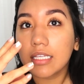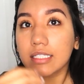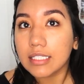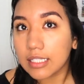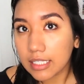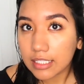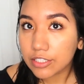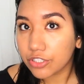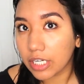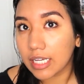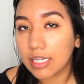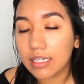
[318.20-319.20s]
slick
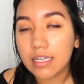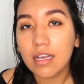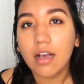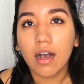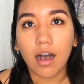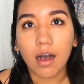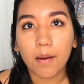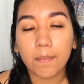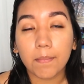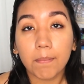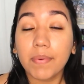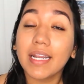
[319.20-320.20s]
straight,
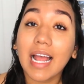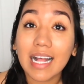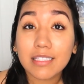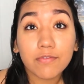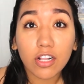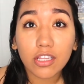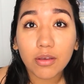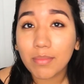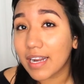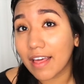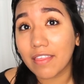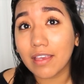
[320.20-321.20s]
um but it adds volume,
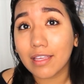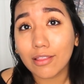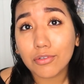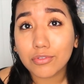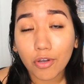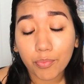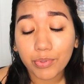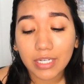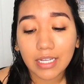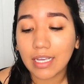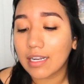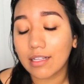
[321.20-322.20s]
and I think it looks so
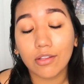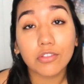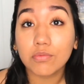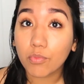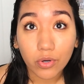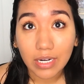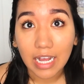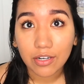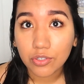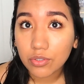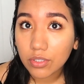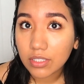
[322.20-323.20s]
pretty and it looks more
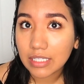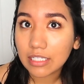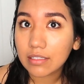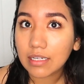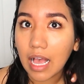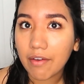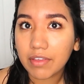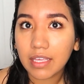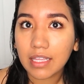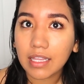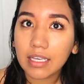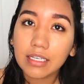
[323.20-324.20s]
natural than having
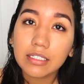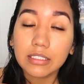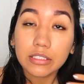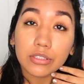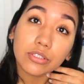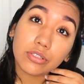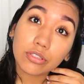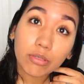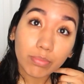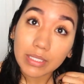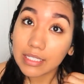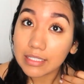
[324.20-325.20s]
it like just
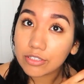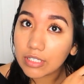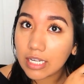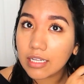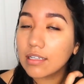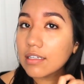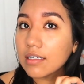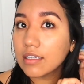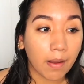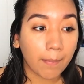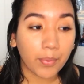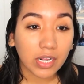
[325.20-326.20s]
completely straight.
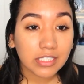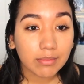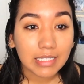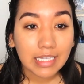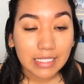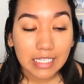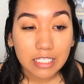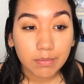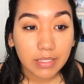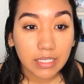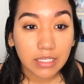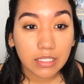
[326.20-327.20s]
Approximately like takes
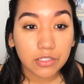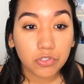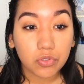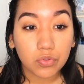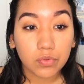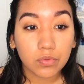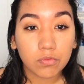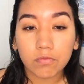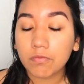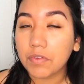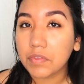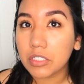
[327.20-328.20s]
me
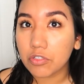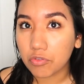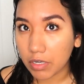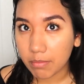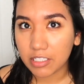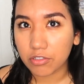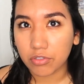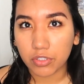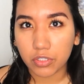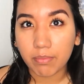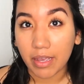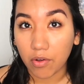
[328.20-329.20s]
fifteen to twenty minutes to
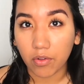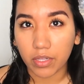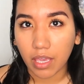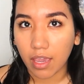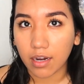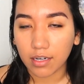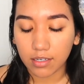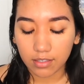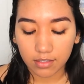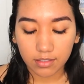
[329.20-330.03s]
do my whole hair.